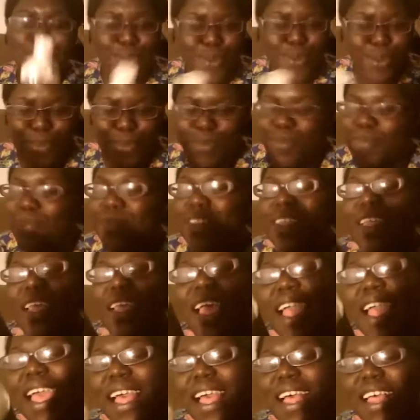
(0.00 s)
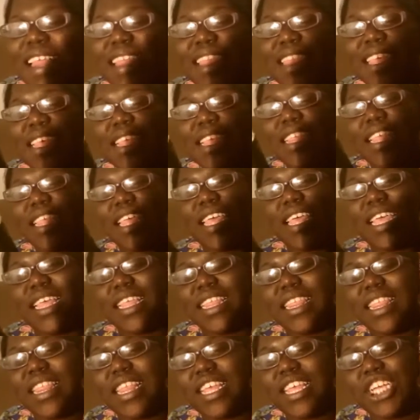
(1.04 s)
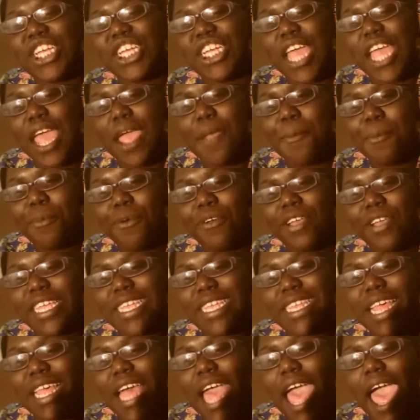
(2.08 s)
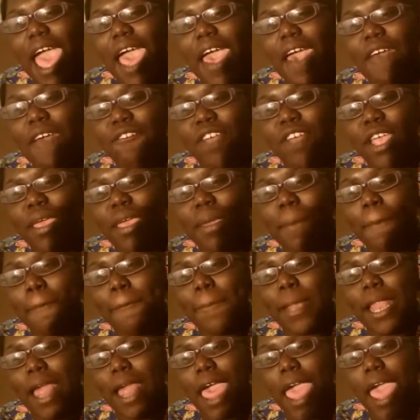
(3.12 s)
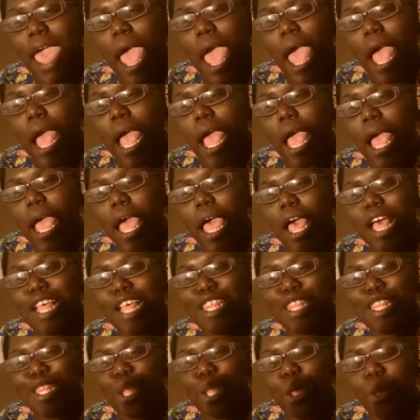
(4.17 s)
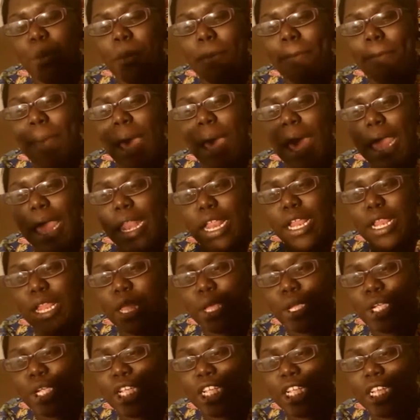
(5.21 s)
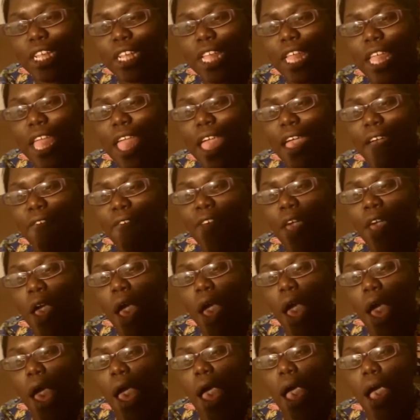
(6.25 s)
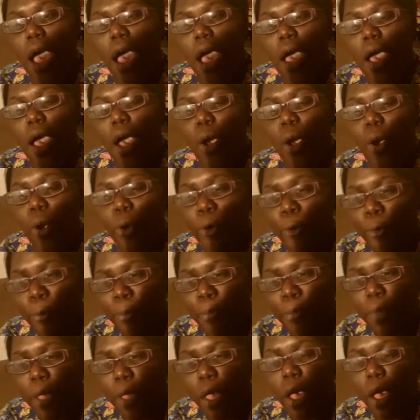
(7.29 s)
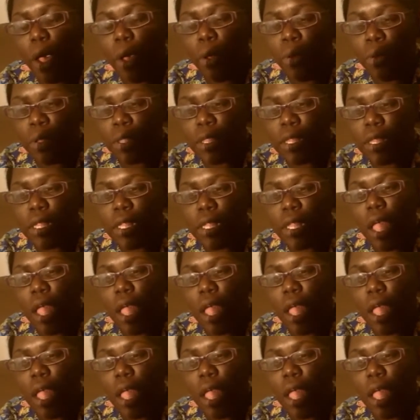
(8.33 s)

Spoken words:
too. This is the Shea Moisture African Black Soap Body Lotion. It has oaks,